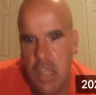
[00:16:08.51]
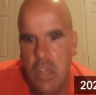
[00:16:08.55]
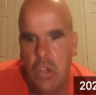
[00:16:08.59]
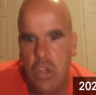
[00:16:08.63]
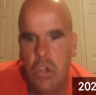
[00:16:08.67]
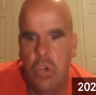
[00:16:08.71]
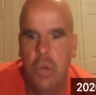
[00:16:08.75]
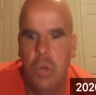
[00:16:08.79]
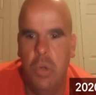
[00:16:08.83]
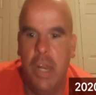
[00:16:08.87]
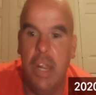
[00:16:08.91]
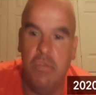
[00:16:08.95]

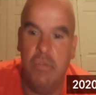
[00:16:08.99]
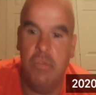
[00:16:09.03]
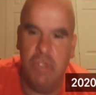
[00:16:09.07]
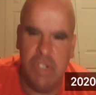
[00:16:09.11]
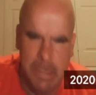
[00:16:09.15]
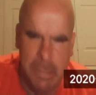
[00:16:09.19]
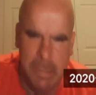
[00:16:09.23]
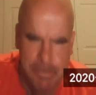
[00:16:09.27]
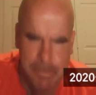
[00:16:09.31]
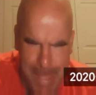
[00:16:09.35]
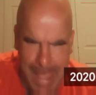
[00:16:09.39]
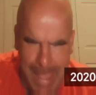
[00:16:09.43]
who didn't
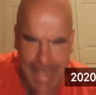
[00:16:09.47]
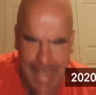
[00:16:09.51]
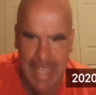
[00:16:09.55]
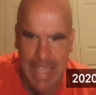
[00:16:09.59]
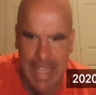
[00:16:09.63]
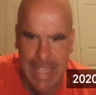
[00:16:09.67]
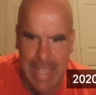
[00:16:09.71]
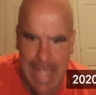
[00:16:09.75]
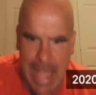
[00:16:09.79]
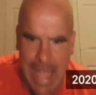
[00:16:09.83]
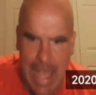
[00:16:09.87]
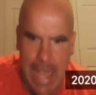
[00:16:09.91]
really make
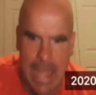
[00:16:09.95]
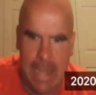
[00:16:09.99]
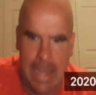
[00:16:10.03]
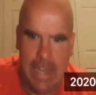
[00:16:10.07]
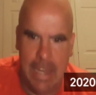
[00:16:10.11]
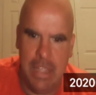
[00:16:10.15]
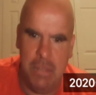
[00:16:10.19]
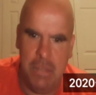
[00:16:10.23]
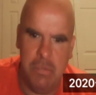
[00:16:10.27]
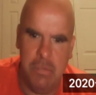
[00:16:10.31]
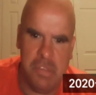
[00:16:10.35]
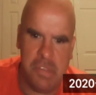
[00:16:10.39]
it yet.
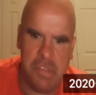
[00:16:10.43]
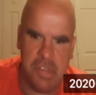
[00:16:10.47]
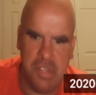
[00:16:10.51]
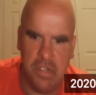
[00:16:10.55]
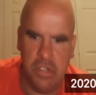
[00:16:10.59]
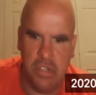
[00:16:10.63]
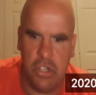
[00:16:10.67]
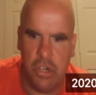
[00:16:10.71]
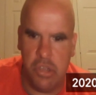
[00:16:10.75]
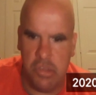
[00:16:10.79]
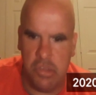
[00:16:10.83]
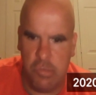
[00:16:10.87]
He was still
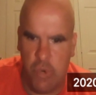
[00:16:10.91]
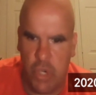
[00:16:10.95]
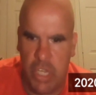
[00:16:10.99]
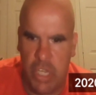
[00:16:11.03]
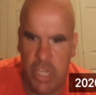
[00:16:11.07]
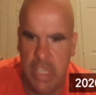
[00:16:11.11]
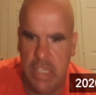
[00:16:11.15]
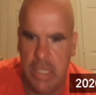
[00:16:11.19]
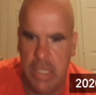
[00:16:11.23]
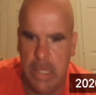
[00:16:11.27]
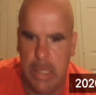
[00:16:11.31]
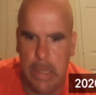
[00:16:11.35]
on his
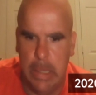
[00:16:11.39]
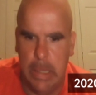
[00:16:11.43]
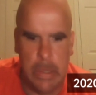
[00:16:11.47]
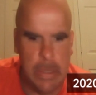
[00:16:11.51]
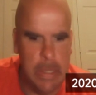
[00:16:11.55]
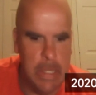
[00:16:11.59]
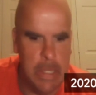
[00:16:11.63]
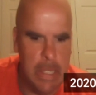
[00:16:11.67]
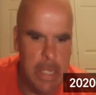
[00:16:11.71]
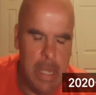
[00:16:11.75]
rookie deal.